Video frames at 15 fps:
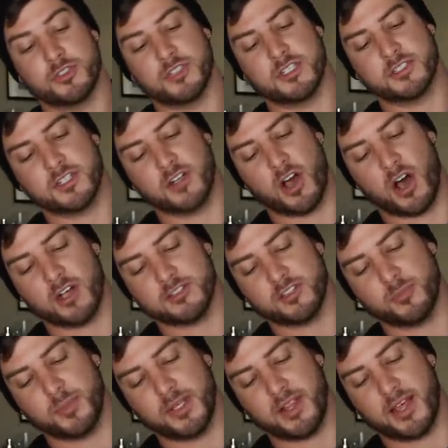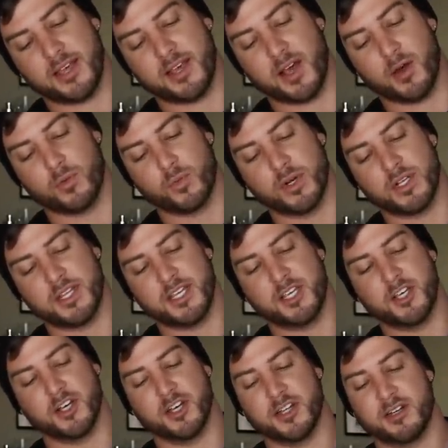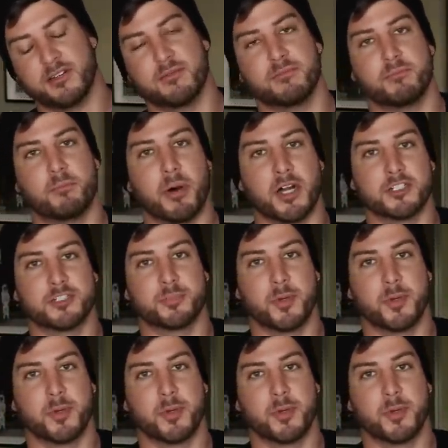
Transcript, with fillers: This could also be like a really good punch